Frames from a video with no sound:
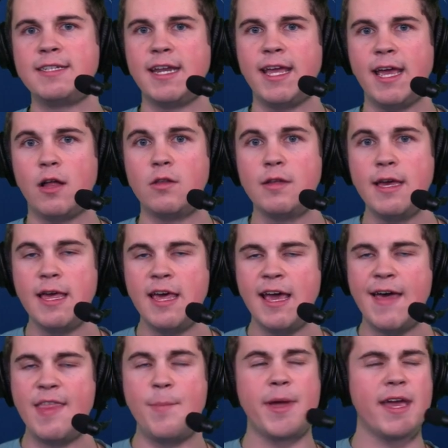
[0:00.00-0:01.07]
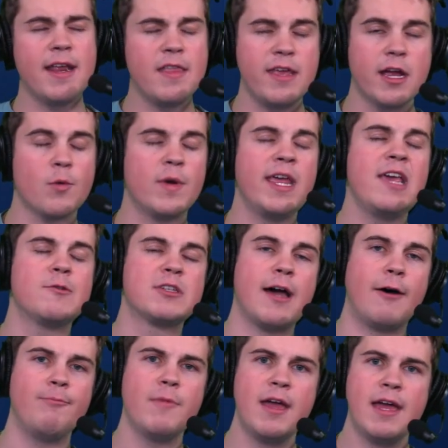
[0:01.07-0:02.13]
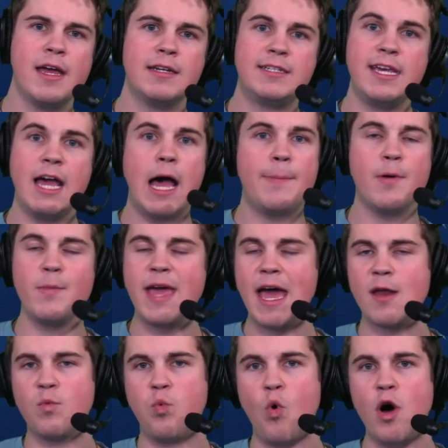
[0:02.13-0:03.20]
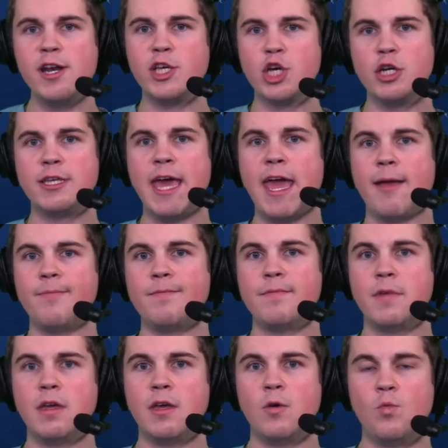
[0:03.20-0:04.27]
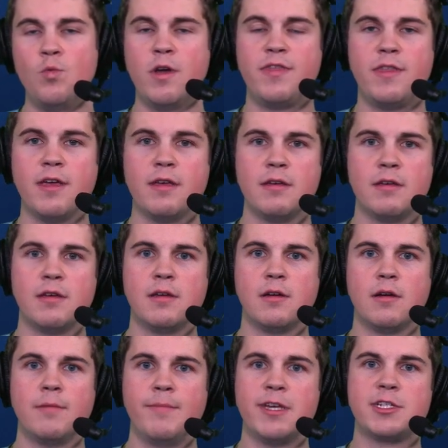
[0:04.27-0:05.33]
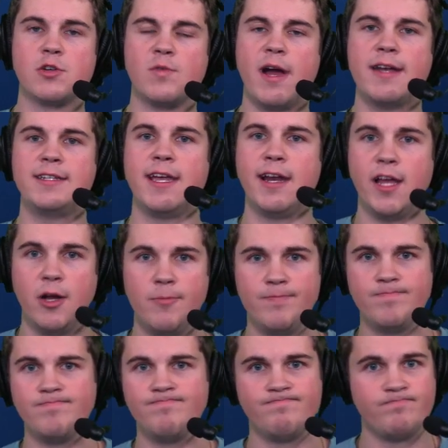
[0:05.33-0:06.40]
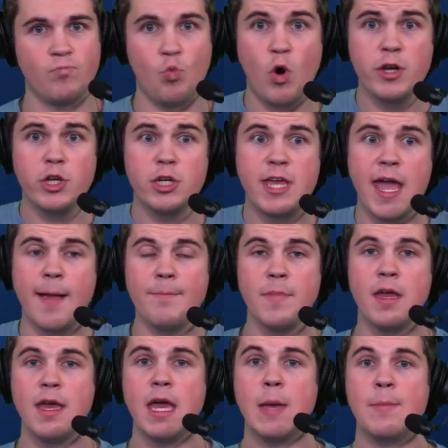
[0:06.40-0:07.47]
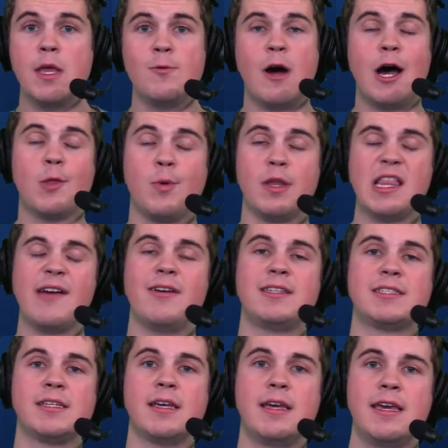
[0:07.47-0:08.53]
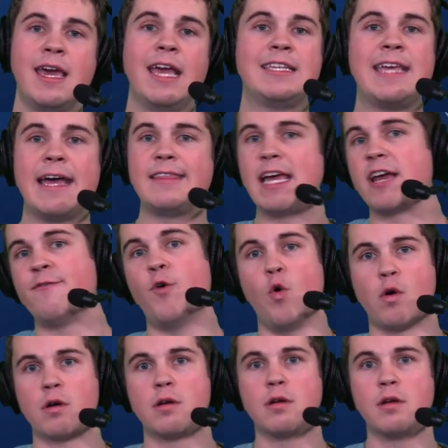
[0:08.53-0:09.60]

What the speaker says: Tannehill, in the beginning of the year, when he was out, D-hop only had one good game with Mr. Ryan Tannehill. One good game. Meanwhile, with Will Levis, he's had like four.